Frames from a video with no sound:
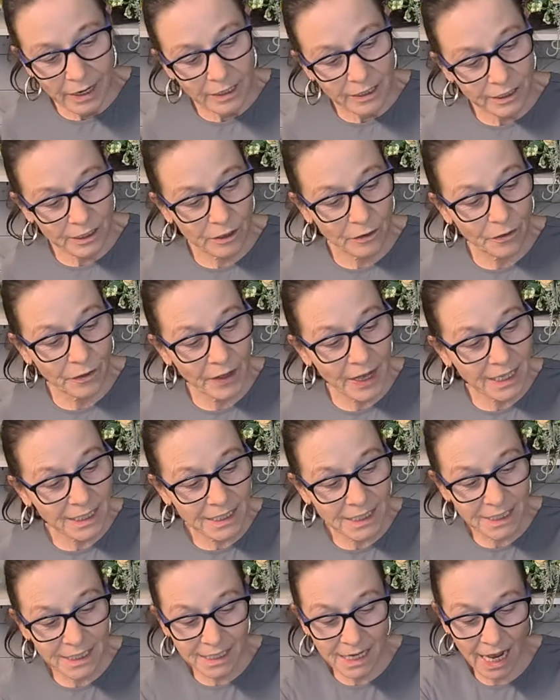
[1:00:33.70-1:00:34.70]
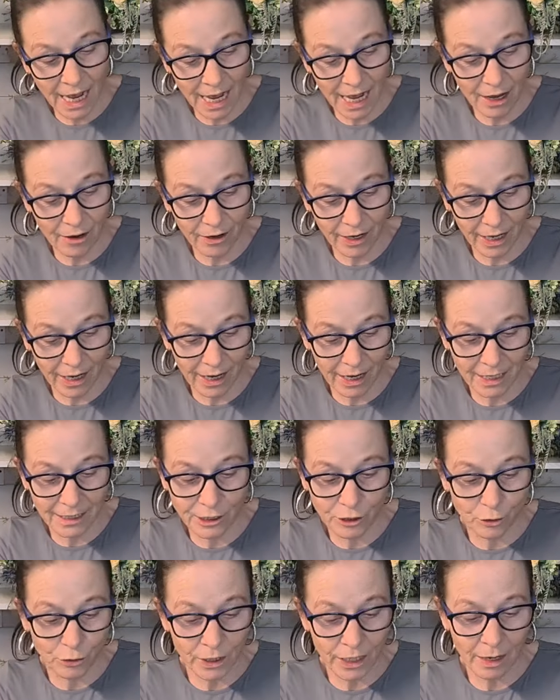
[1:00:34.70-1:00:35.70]
So that is how,
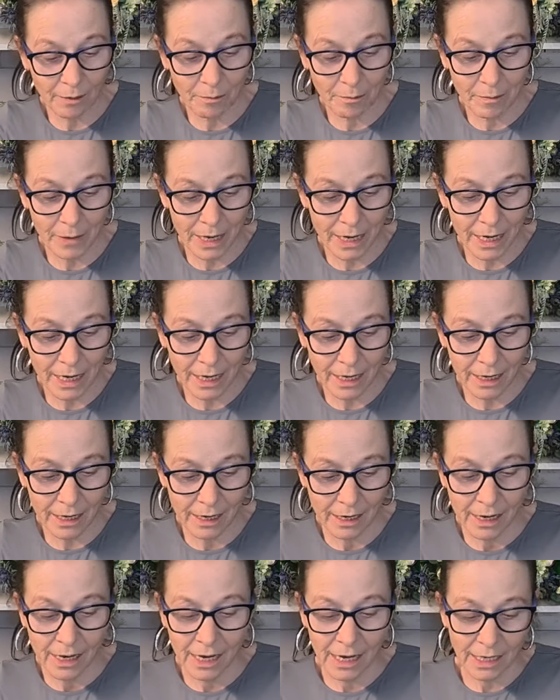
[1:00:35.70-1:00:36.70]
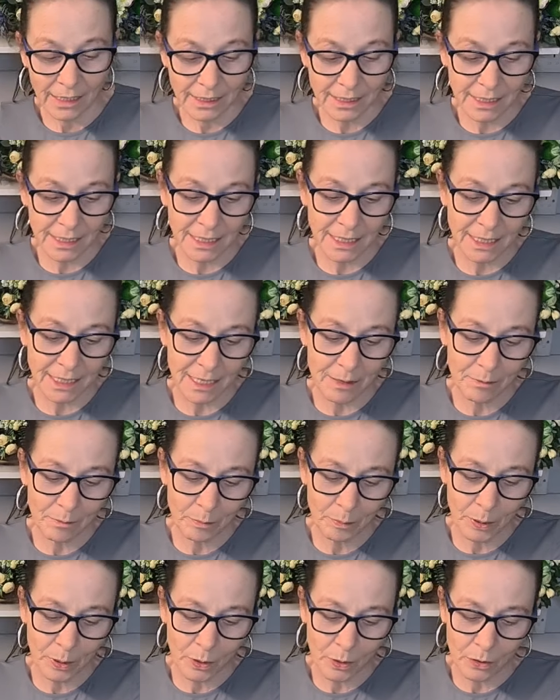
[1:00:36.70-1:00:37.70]
guys, you can make a
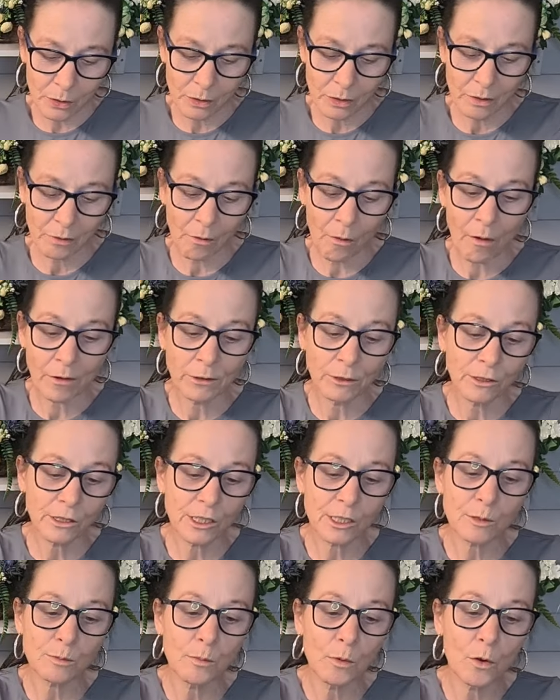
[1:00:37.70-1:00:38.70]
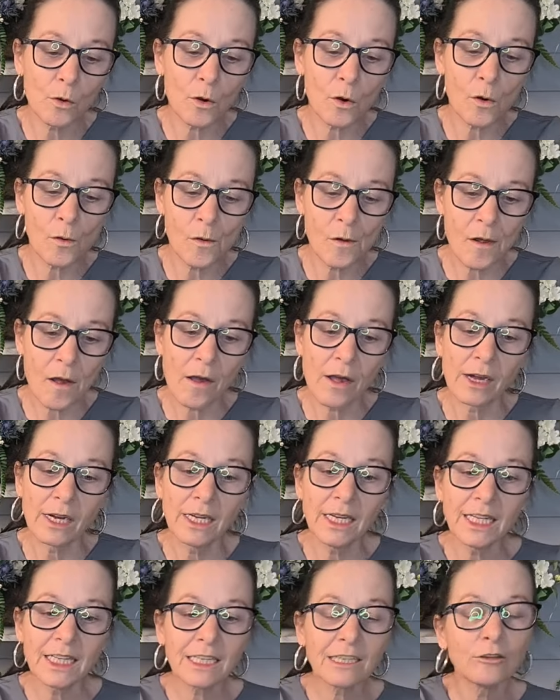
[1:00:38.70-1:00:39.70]
simple, small,
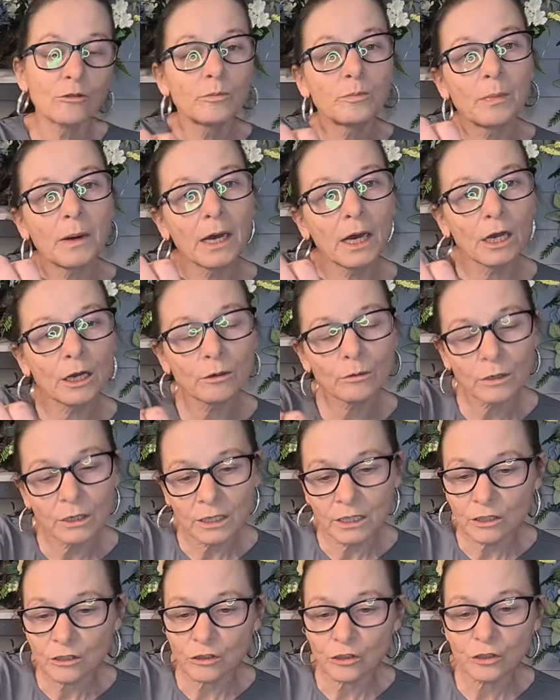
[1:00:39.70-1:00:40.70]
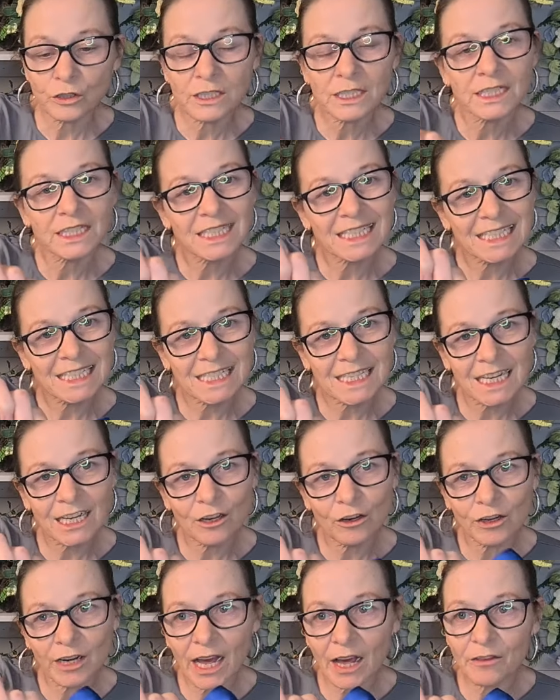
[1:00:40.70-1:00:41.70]
little bow just to
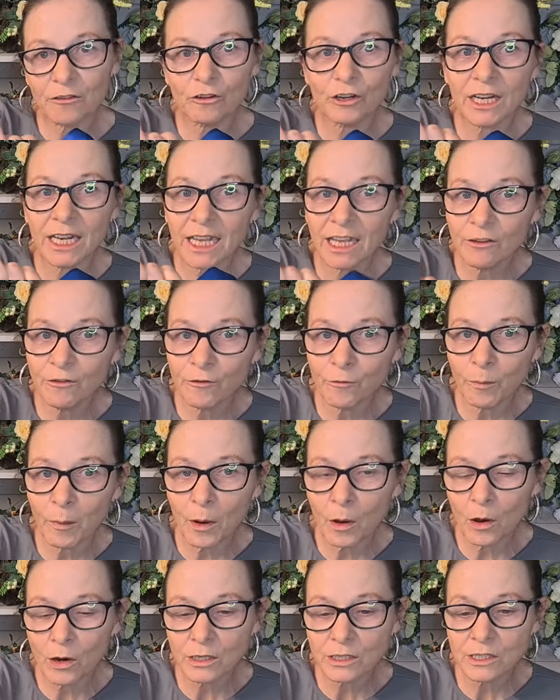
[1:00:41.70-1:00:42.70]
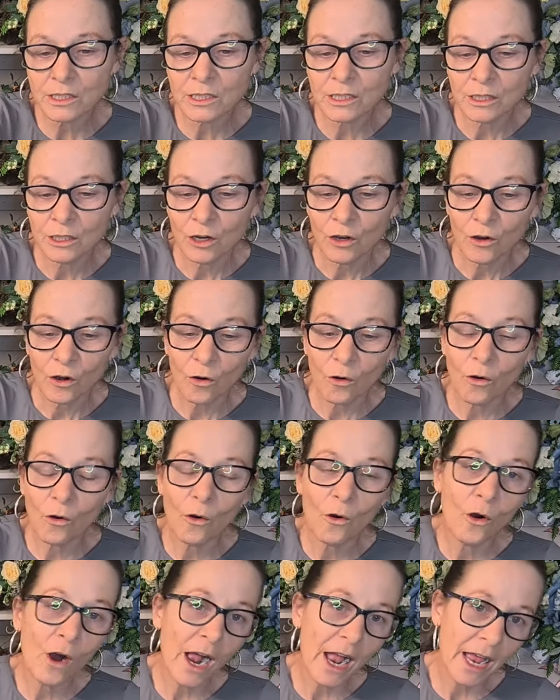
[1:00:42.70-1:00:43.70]
stick on either a gift box
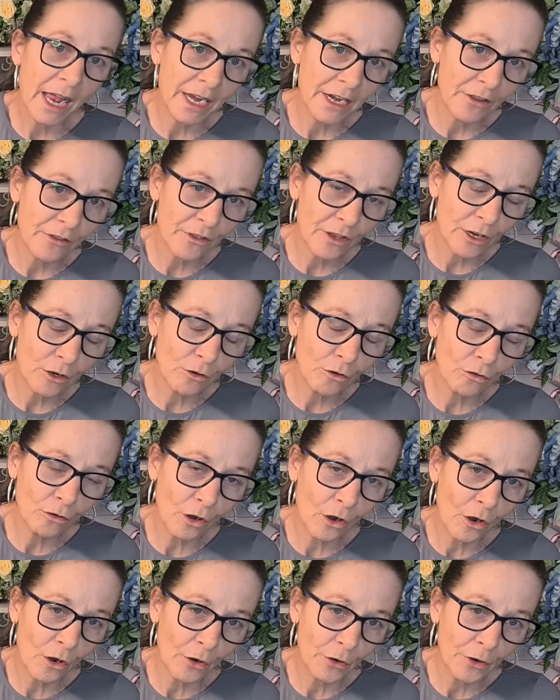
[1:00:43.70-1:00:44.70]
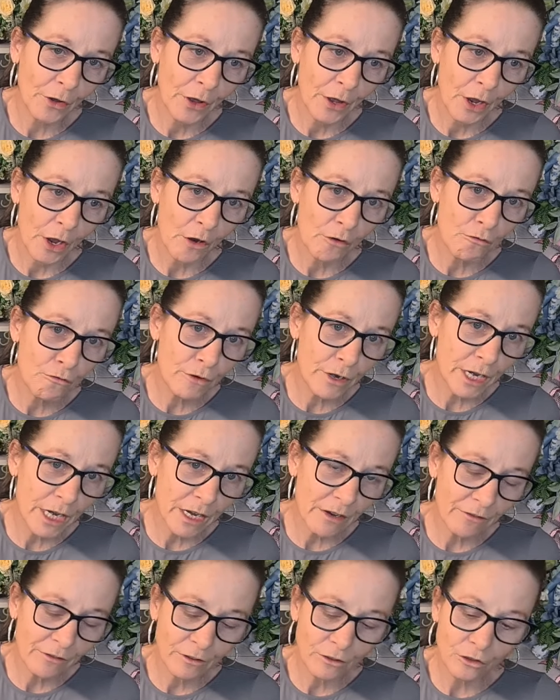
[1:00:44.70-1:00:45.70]
or anything, or on a
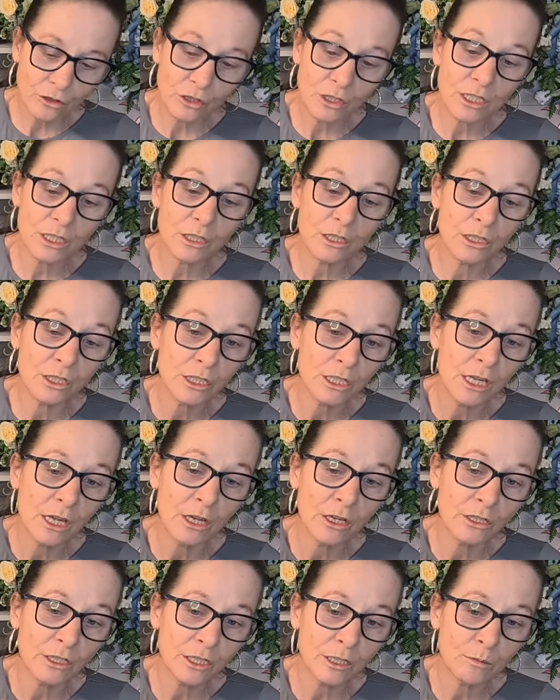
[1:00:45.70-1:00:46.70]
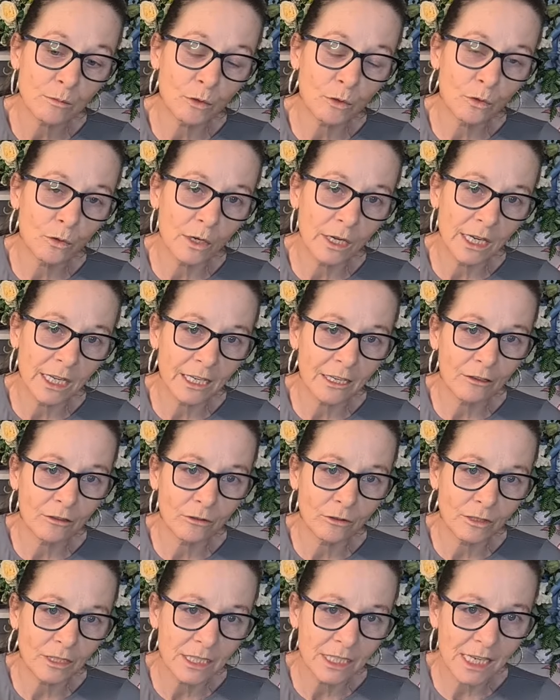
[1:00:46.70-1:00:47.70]
wreath, just as a small
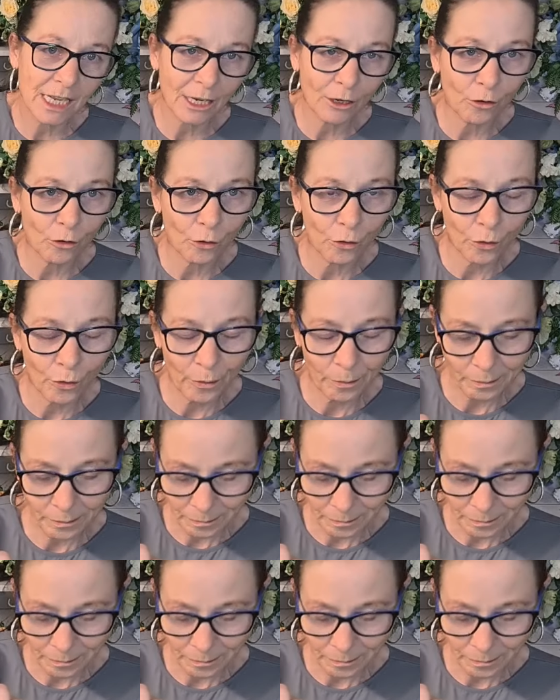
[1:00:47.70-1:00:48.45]
little decor.